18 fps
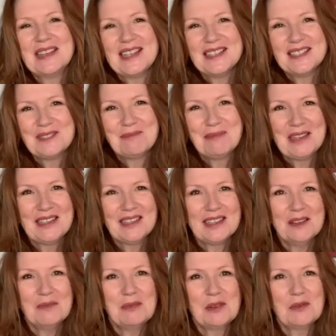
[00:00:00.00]
it's been a
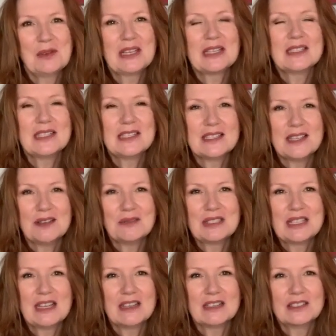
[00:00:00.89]
couple of weeks since I
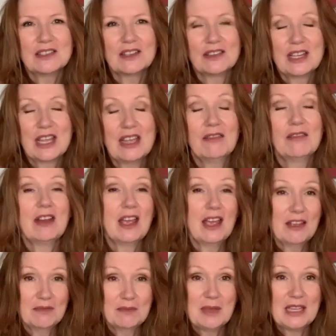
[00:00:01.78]
was last on here and I
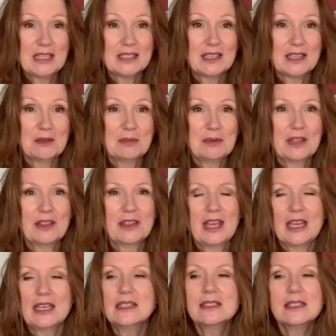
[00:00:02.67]
have made a couple of
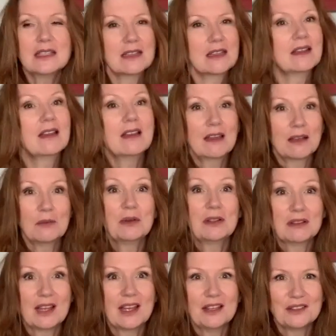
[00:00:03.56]
things and I, I
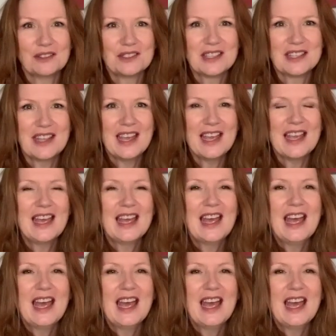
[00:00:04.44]
will get onto that.